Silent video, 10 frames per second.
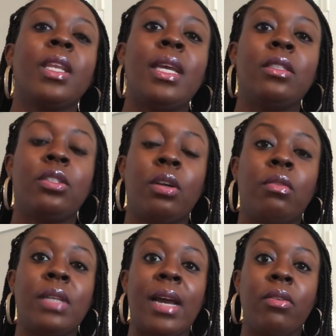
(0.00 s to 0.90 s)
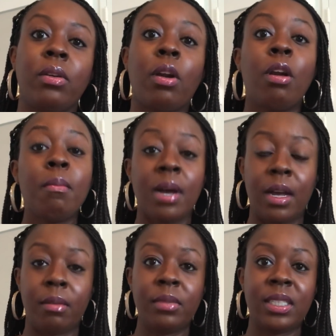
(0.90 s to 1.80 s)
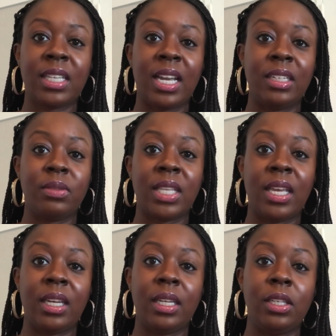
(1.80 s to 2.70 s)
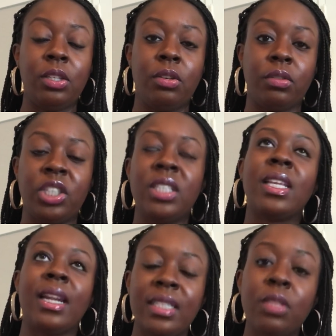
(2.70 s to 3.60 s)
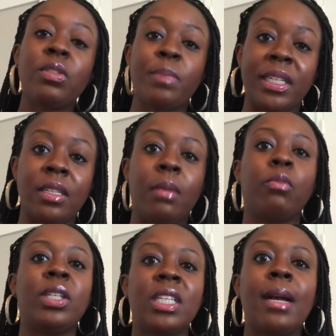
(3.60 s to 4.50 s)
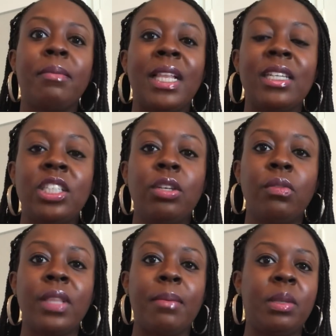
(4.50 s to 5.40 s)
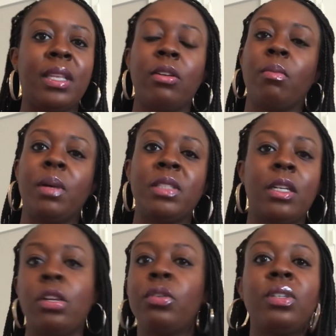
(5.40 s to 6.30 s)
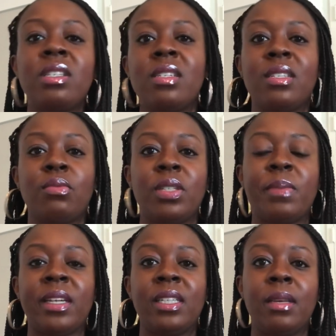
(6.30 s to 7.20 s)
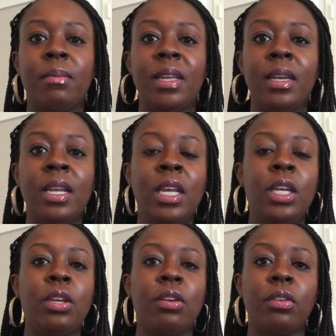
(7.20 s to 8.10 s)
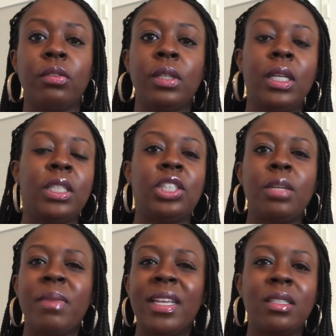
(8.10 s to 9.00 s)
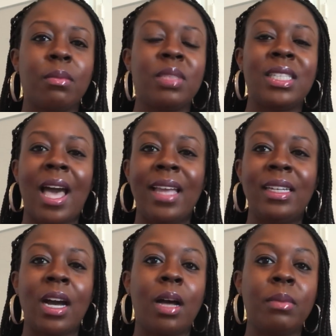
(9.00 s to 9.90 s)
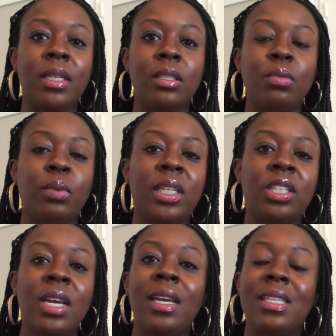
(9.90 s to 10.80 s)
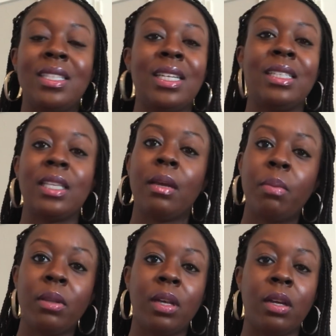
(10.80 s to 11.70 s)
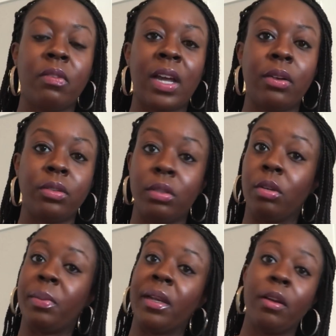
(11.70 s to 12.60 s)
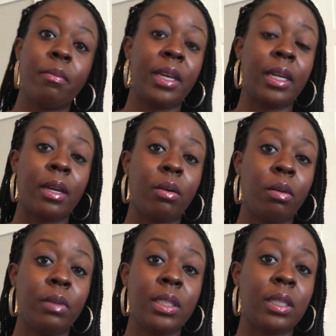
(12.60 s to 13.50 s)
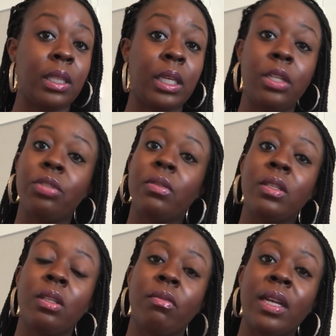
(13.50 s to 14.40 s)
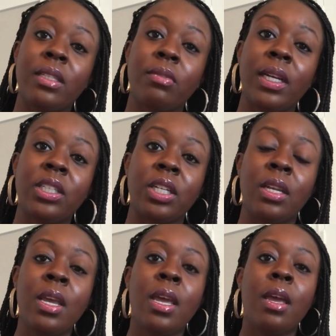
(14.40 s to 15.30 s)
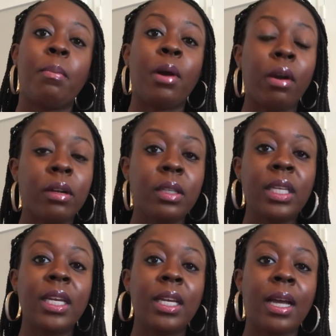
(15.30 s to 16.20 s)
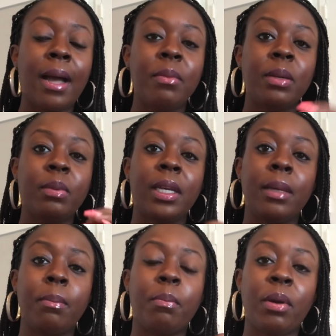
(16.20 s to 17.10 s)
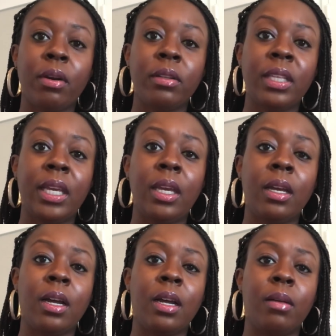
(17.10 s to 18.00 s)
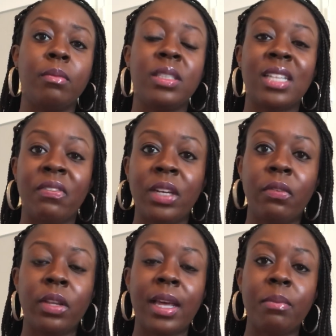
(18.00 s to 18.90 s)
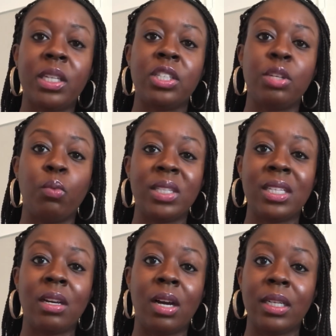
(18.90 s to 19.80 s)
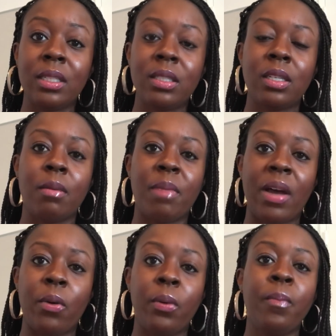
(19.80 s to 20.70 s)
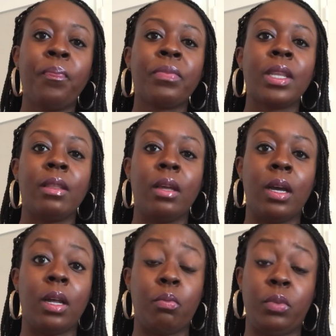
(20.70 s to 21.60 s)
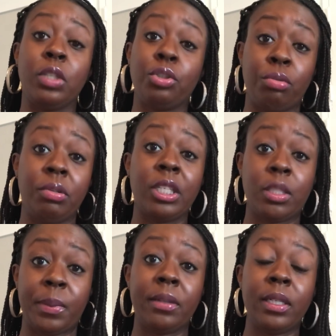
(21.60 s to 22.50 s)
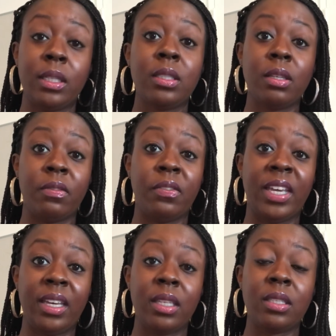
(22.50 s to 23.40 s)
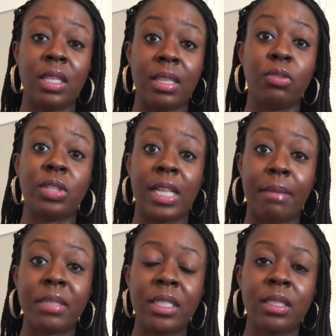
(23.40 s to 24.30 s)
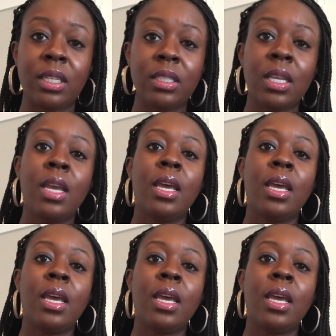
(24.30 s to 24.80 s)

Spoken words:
And so now her mom is kind of saying, you know, she said, I disrespected him, which I'm glad she owned that. But then her mom said, no, you didn't disrespect him. And, you know, she made some snide comments, which is an example of how your parent may not always lead you into the right direction. Partly, I'm going to blame Stephanie for that, because she wasn't honest about the true experience of Vegas and those lap dances.